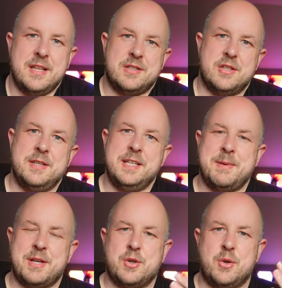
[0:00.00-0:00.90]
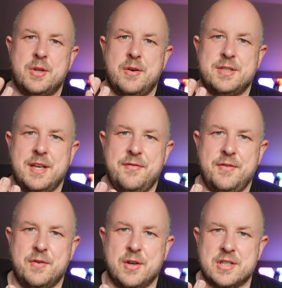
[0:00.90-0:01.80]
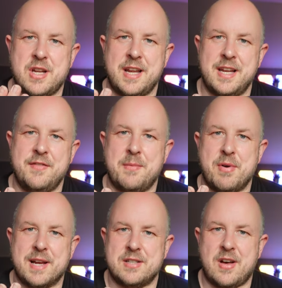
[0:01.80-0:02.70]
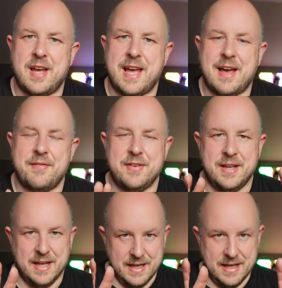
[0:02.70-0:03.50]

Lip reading: Just need to make sure that obviously if you've got slightly uneven bricks like I have,